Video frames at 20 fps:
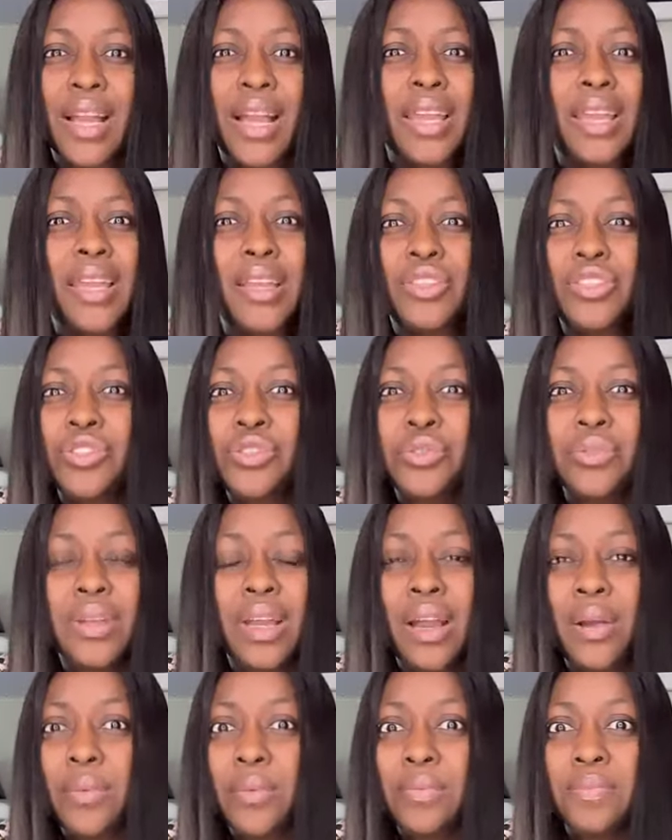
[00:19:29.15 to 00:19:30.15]
I hate
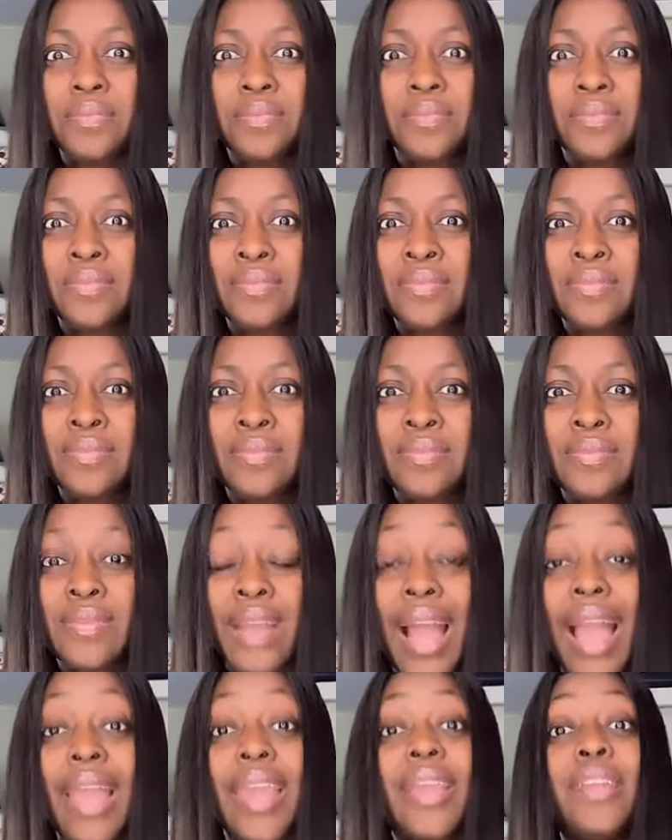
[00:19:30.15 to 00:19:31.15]
you now.
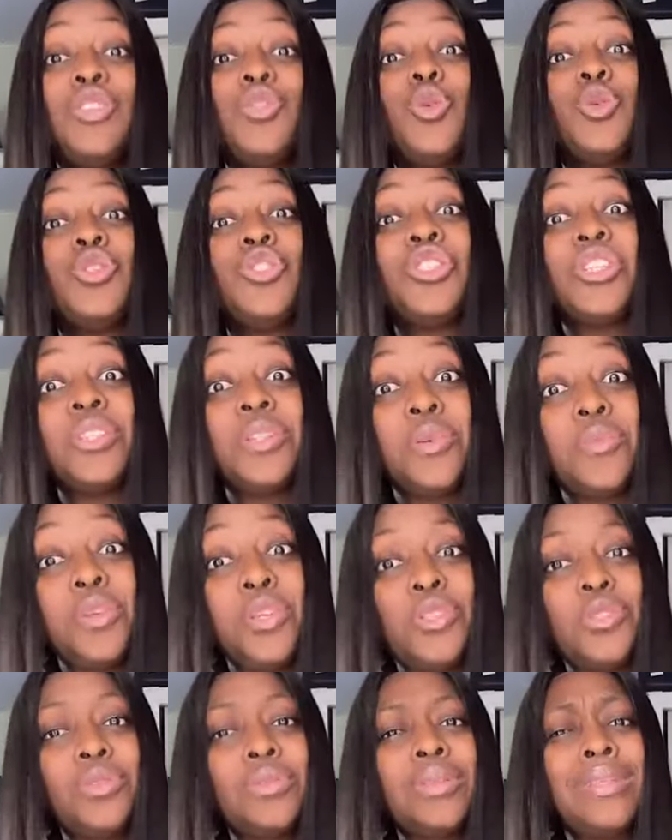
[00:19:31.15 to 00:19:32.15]
I hate your
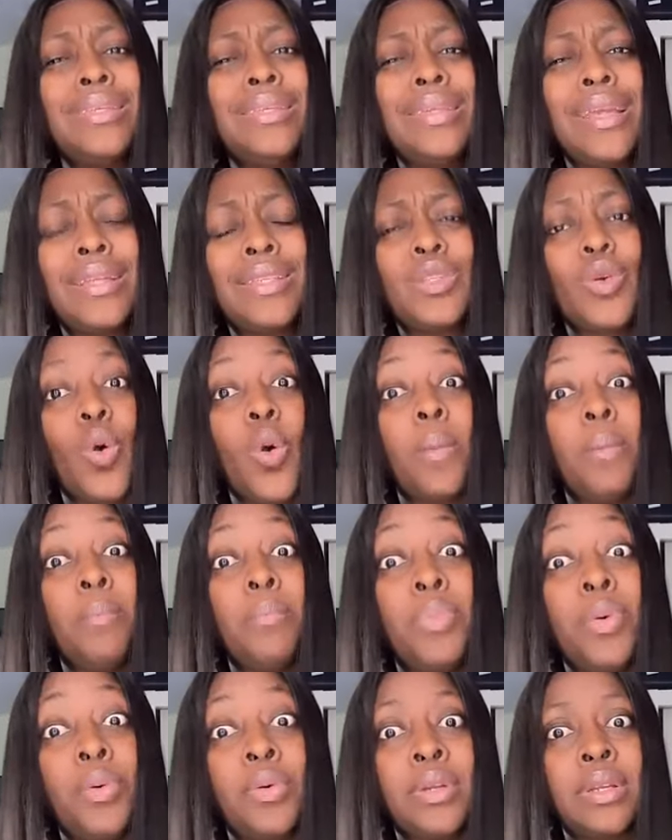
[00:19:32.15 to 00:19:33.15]
generation yet
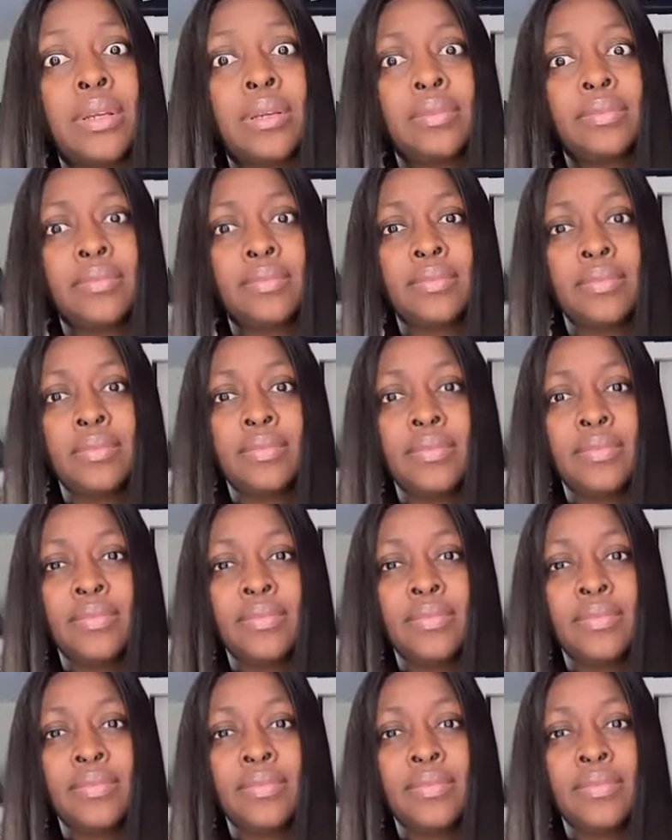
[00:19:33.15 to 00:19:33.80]
unborn.